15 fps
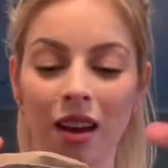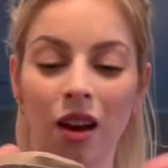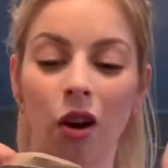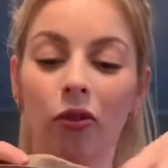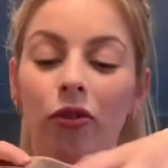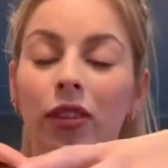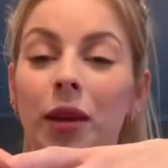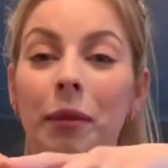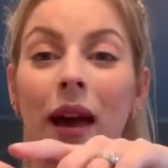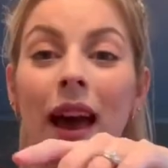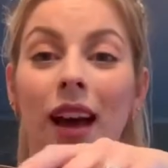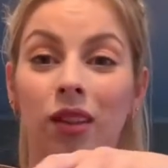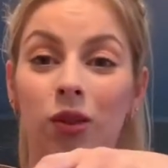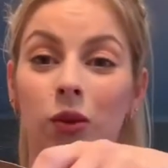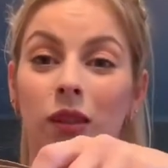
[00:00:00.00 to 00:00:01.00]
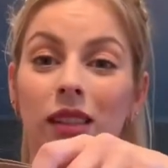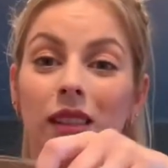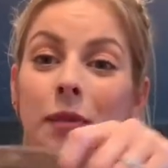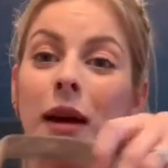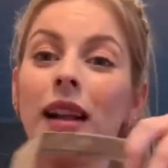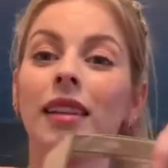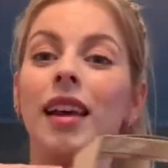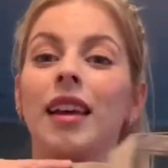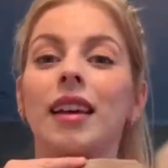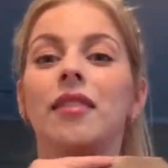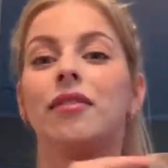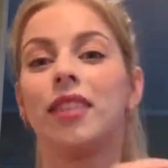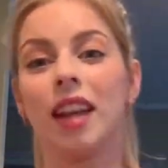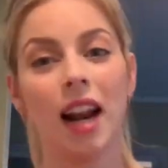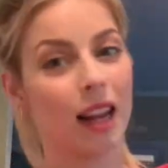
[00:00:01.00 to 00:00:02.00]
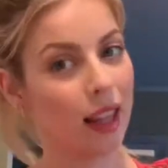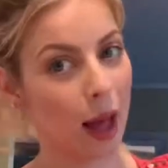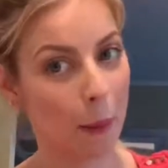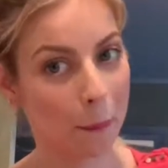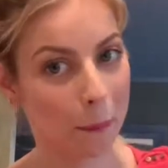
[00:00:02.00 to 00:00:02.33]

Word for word: Hopefully my house will smell like vanilla